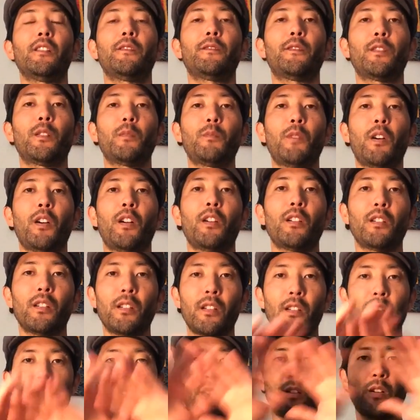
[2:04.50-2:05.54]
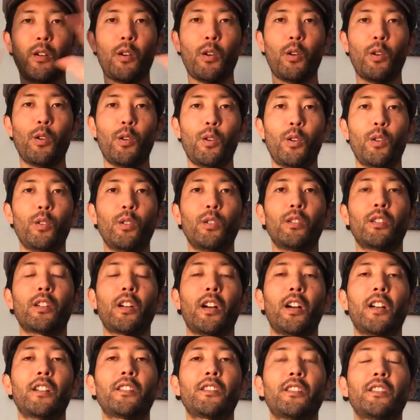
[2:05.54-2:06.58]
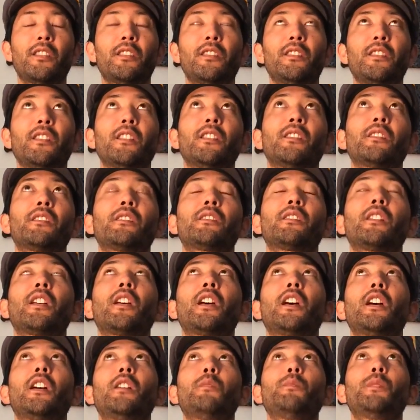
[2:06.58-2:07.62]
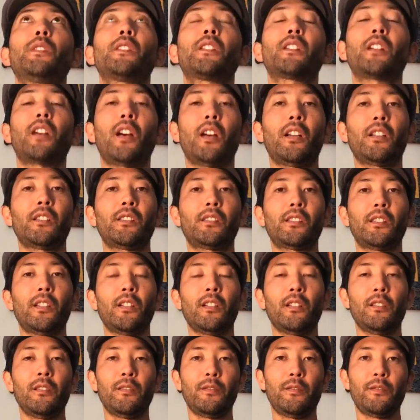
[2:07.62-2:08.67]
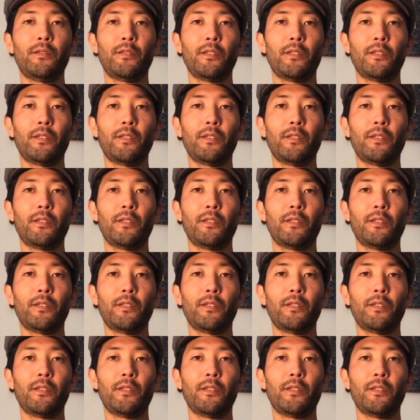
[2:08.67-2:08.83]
from our whole consciousness because of